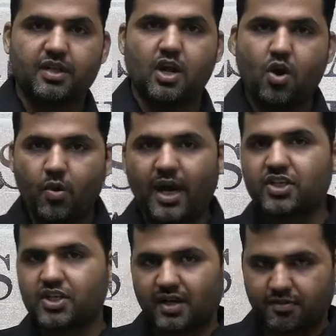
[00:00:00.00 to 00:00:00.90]
No
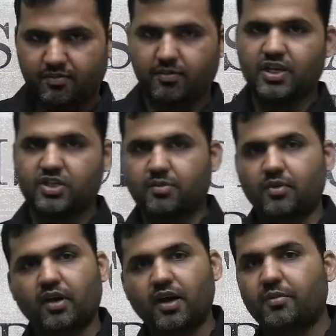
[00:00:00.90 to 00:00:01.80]
HR major
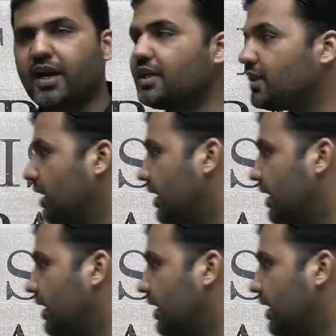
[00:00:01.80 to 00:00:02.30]
program, right?